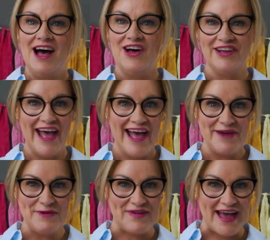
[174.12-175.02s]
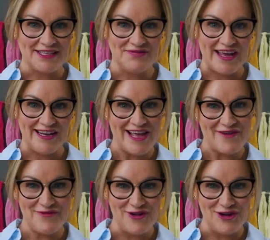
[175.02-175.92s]
Okay, we've activated that
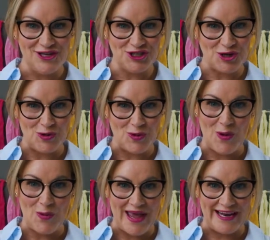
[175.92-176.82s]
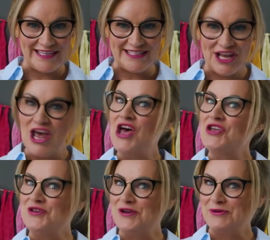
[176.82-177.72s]
phonological awareness.
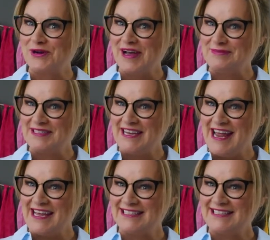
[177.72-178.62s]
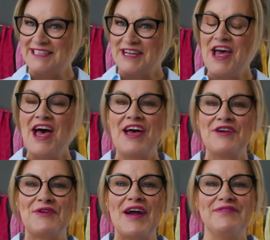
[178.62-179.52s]
You know what comes next?
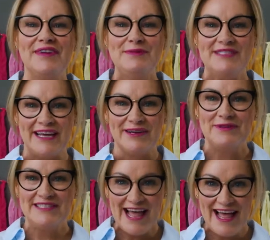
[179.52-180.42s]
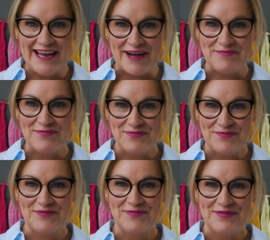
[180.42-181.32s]
Grapheme deck with Zana.
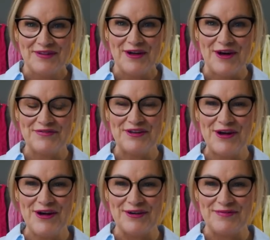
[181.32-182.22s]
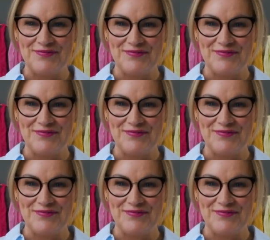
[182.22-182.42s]
Off you go.